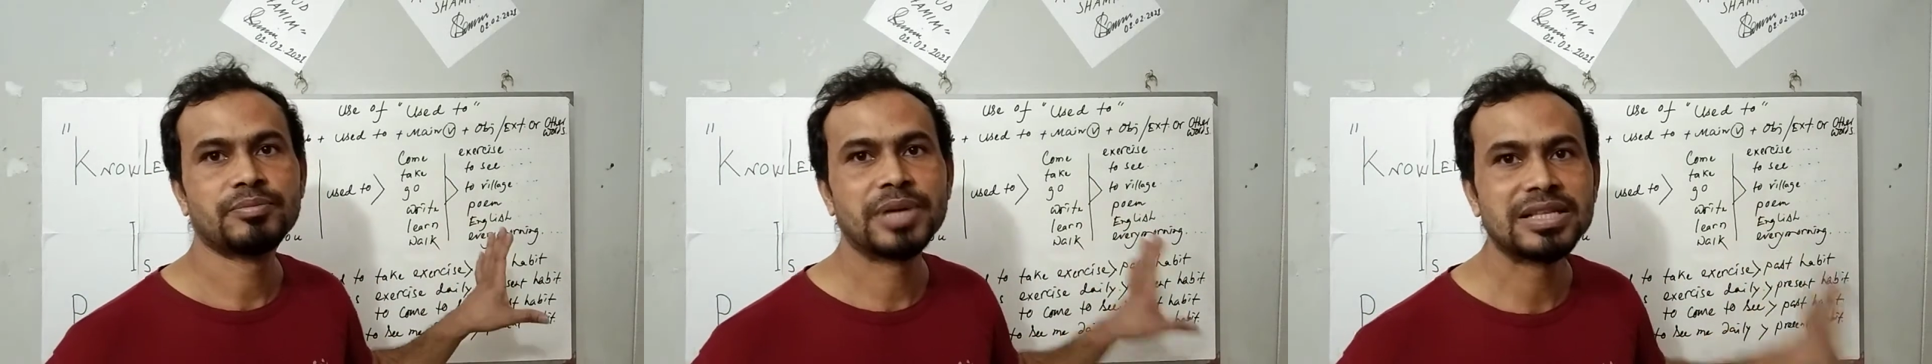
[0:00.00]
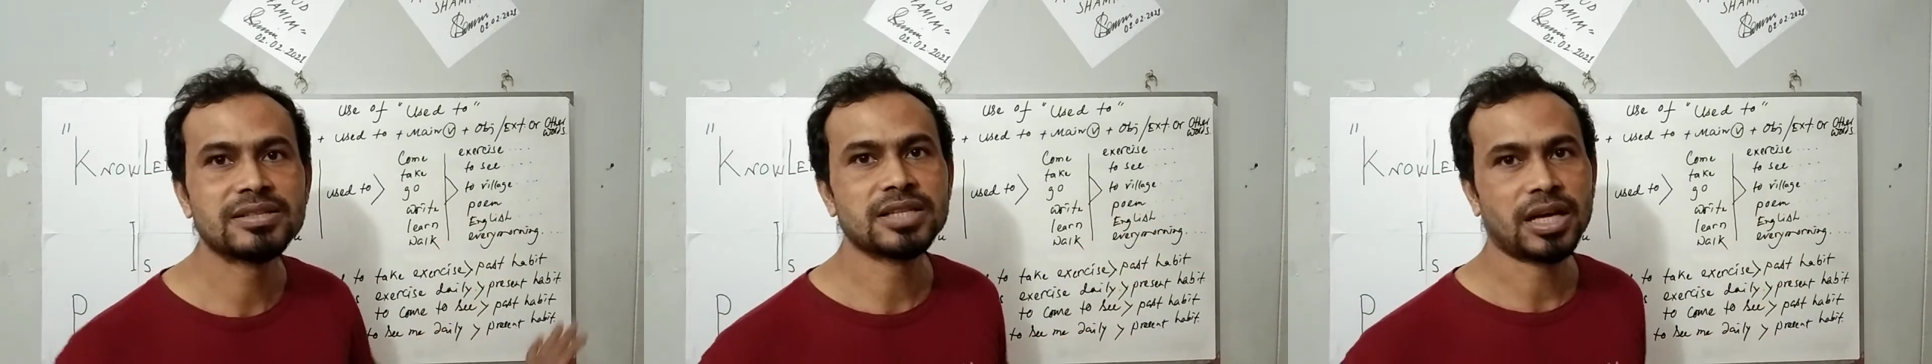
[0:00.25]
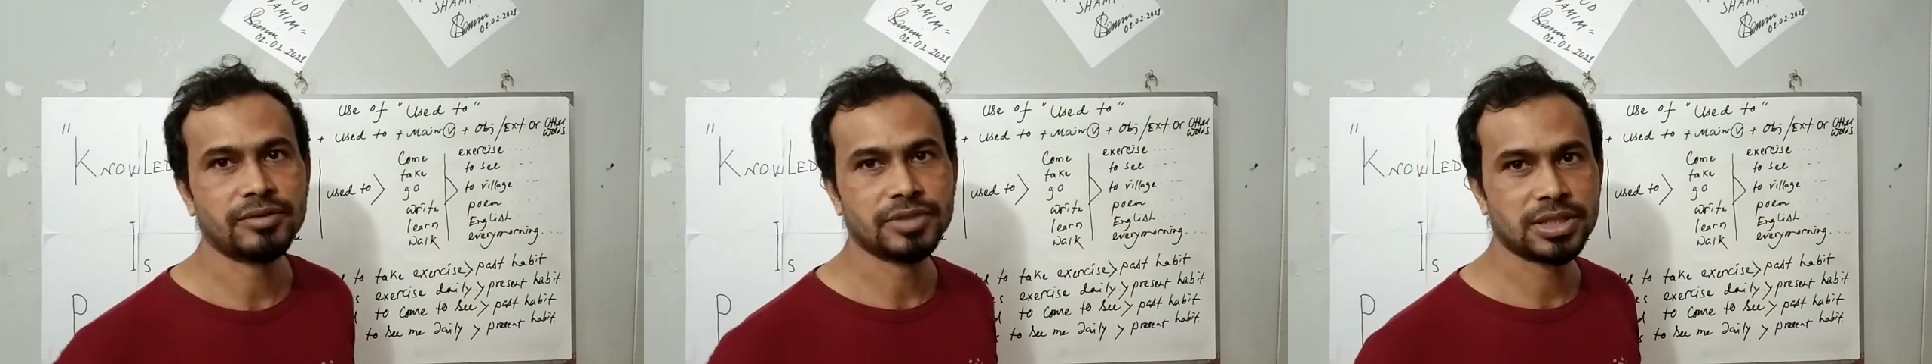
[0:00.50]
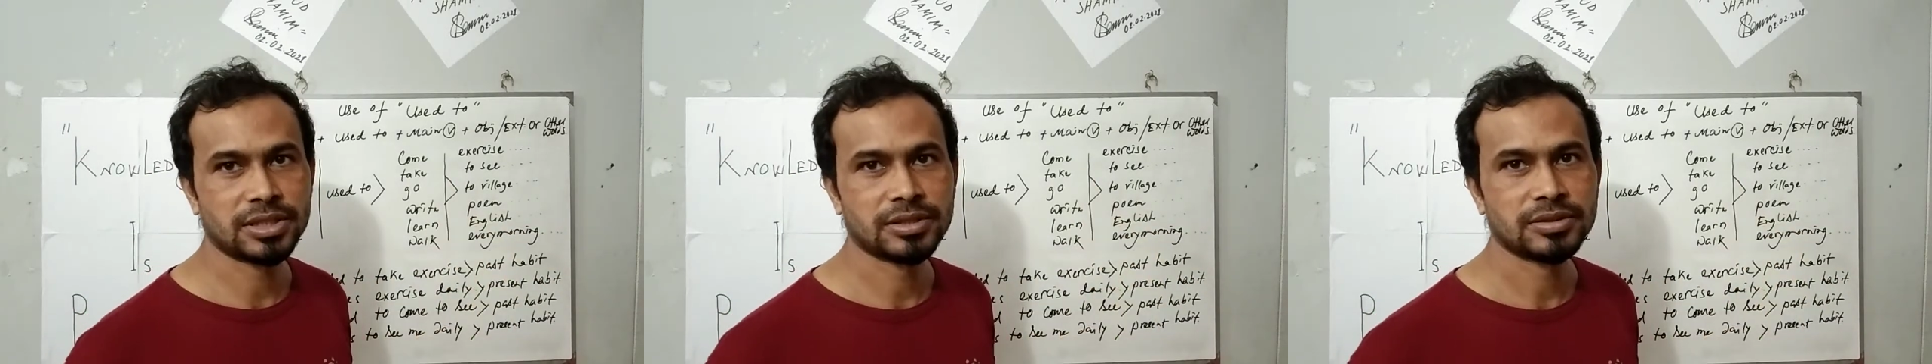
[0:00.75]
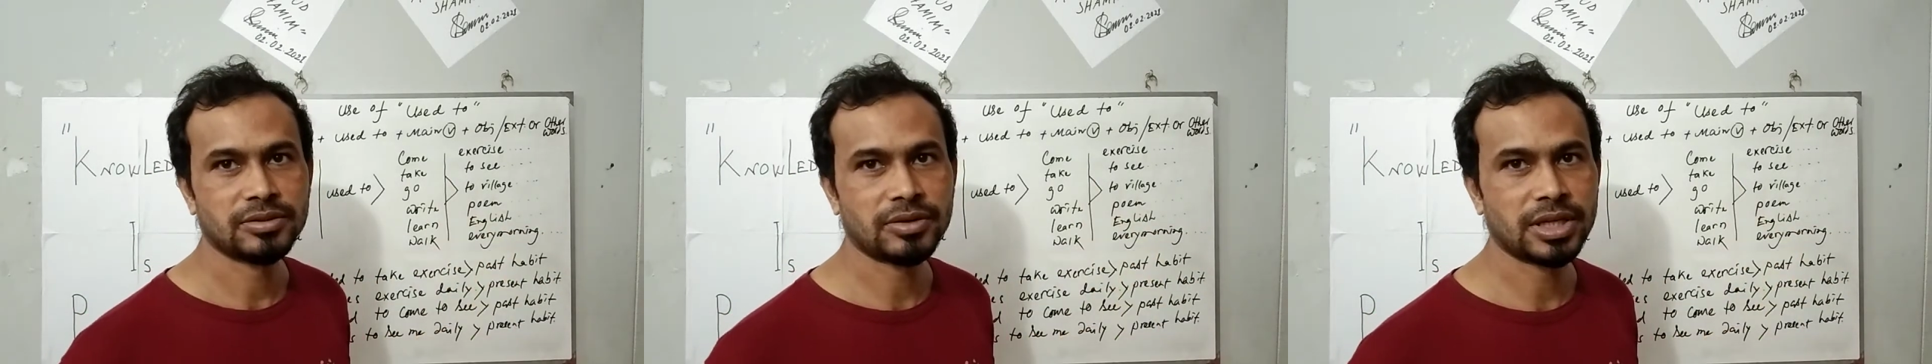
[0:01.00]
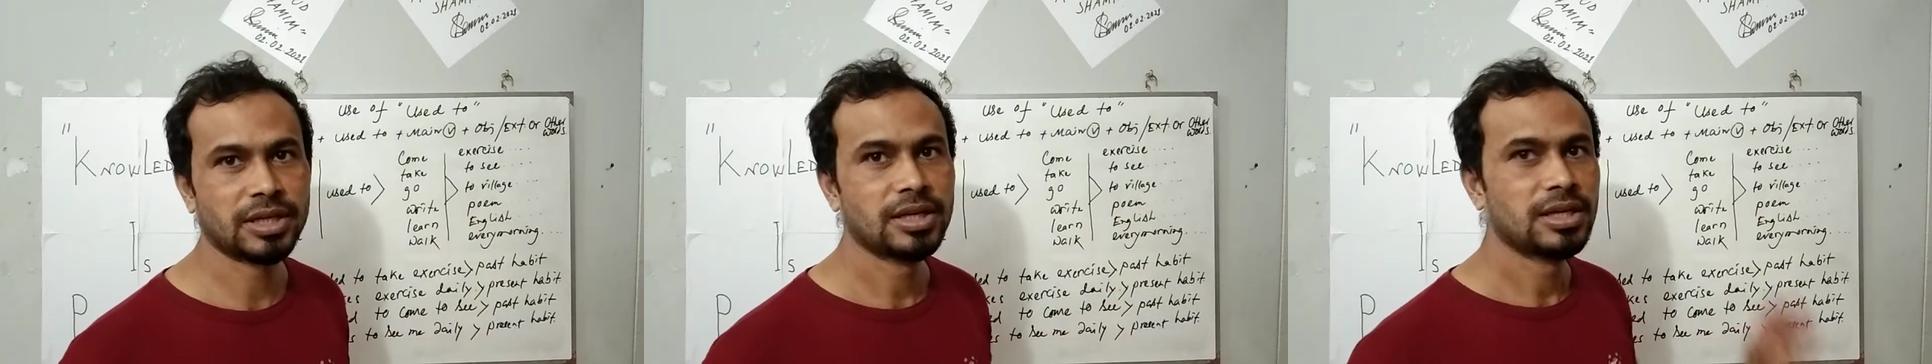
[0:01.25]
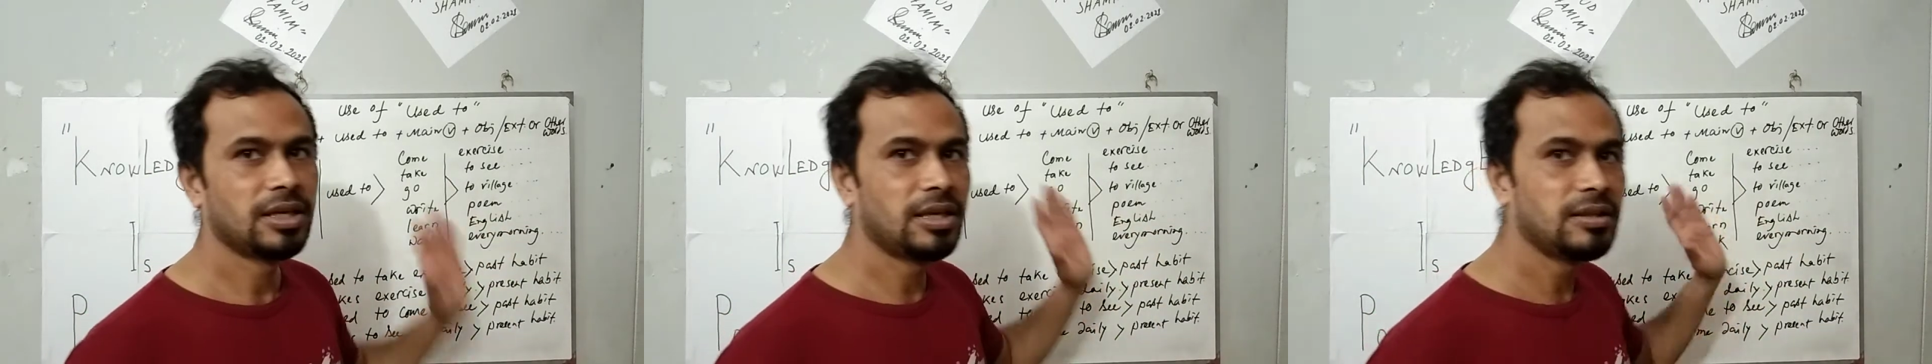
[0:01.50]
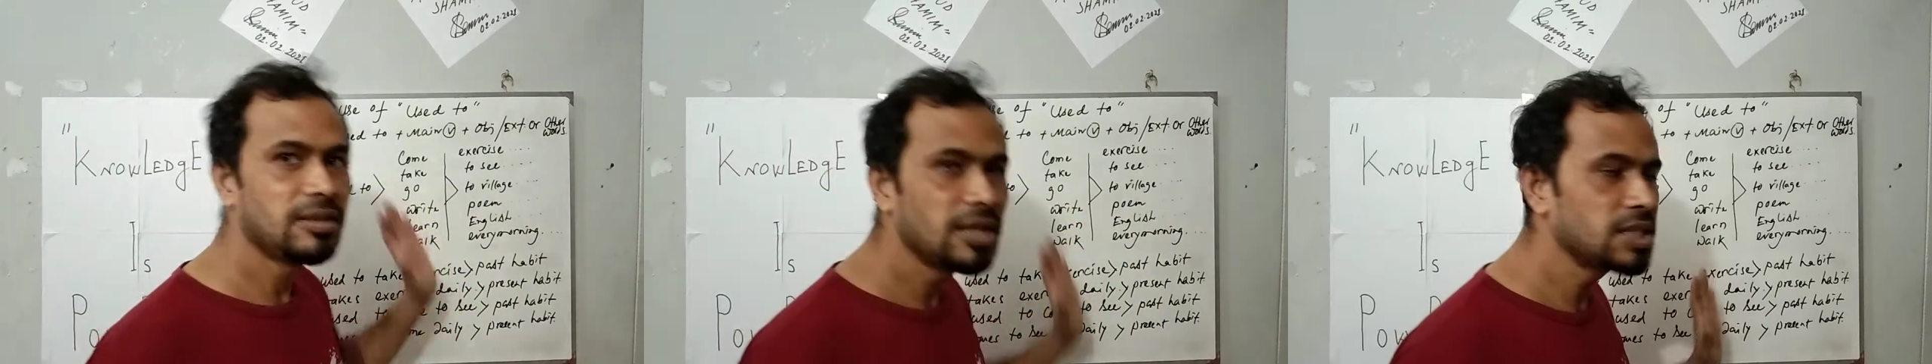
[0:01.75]
present habit. Okay,
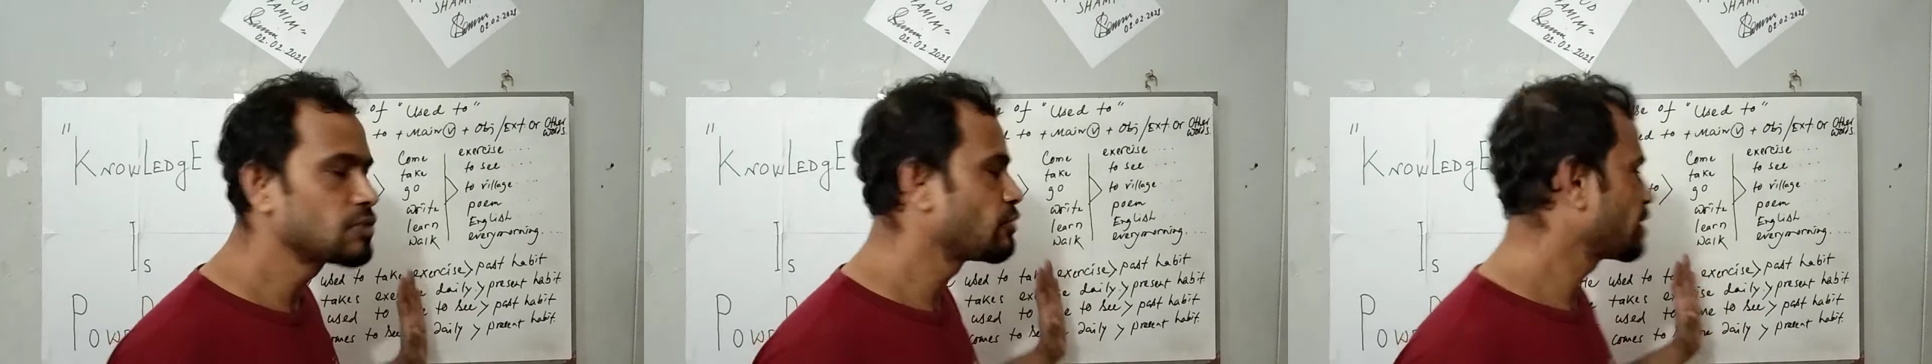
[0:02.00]
in this